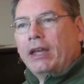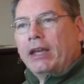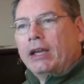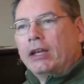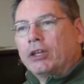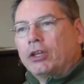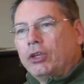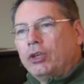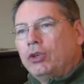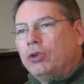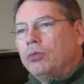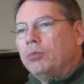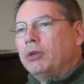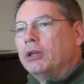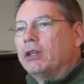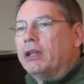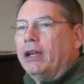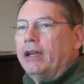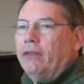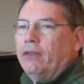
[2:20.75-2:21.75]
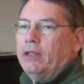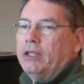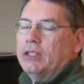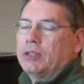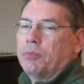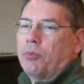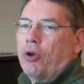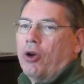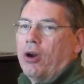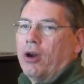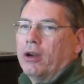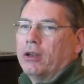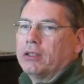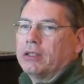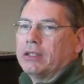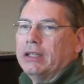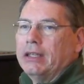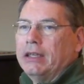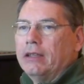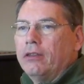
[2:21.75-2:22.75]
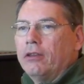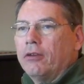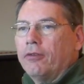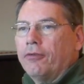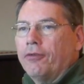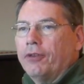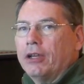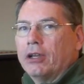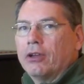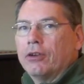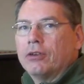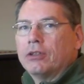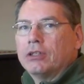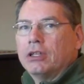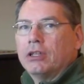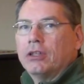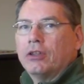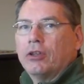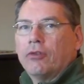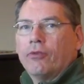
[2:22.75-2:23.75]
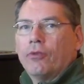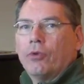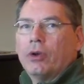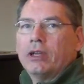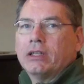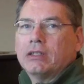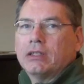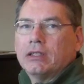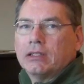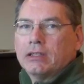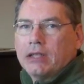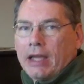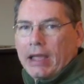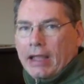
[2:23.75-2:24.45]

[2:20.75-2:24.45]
they accumulate these parts in their fingers, in their voices,